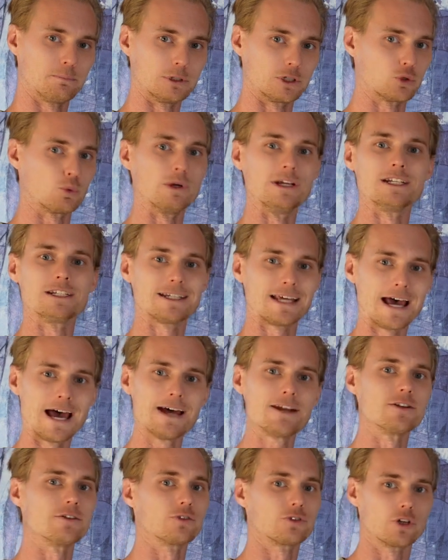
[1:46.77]
between
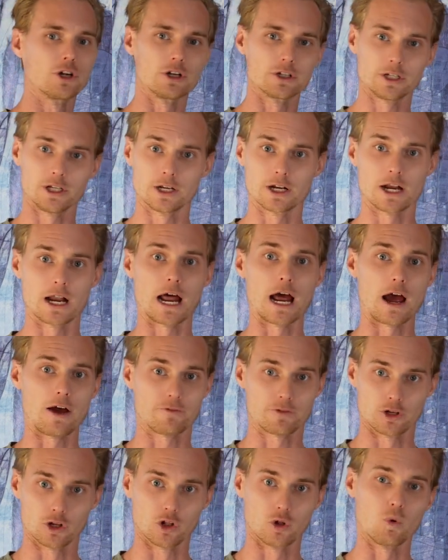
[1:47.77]
10 and 13 and a
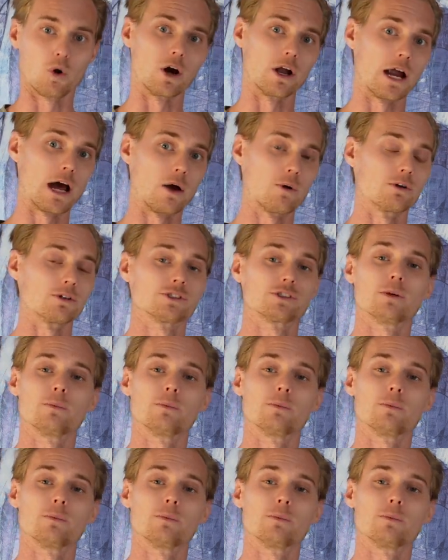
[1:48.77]
half kilowatt hours.